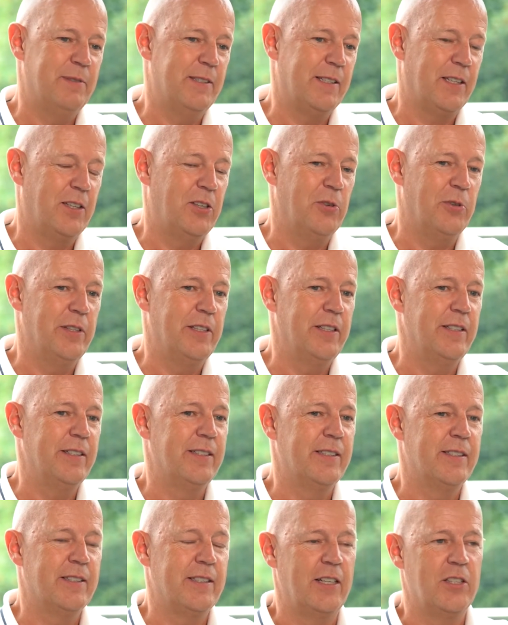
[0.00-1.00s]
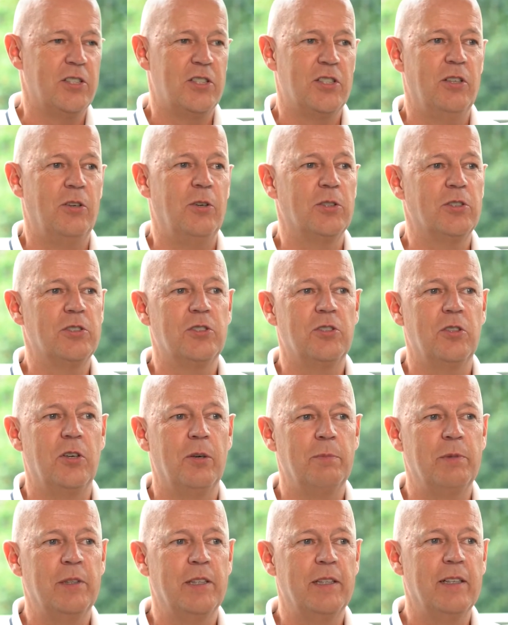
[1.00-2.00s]
Security is such a hot
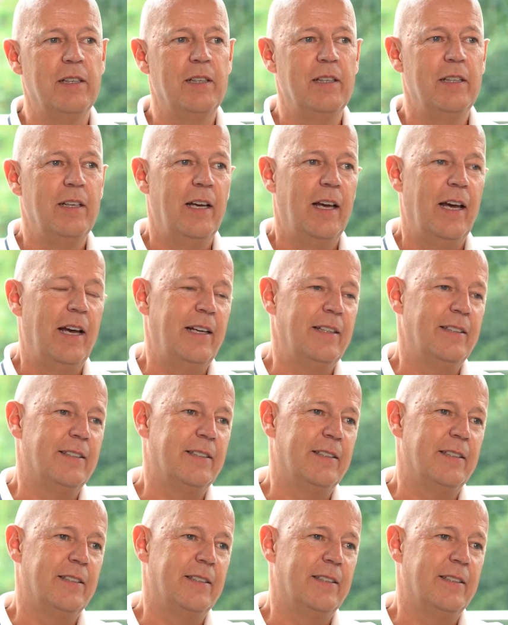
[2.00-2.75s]
topic, and